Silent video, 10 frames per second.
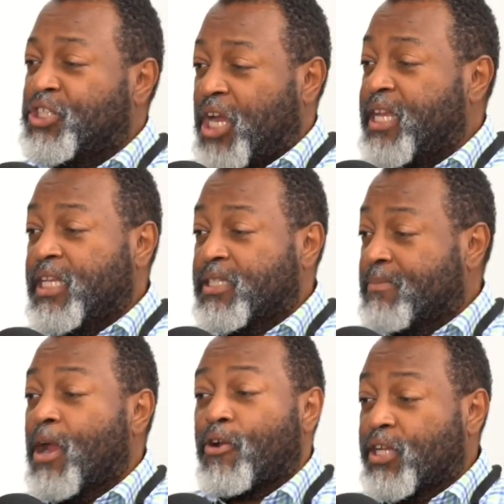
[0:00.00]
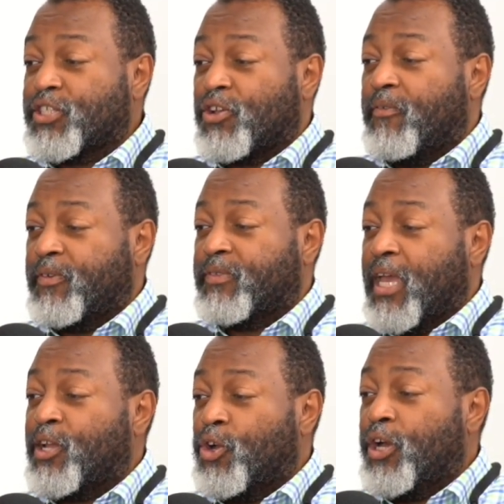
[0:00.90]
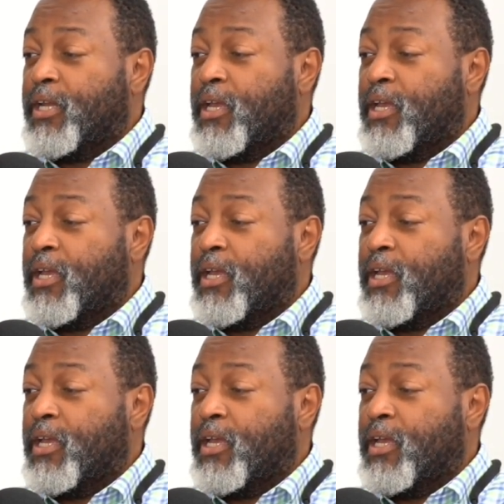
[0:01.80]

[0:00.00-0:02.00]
Chinese Americans off if they could.